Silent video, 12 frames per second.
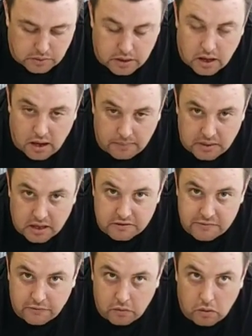
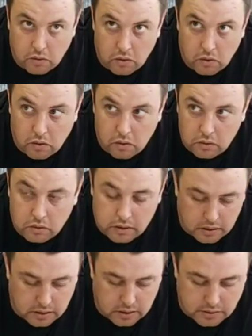-4
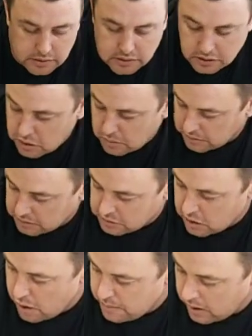into the top of the
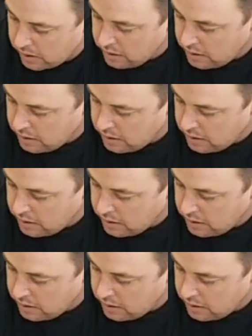turbo.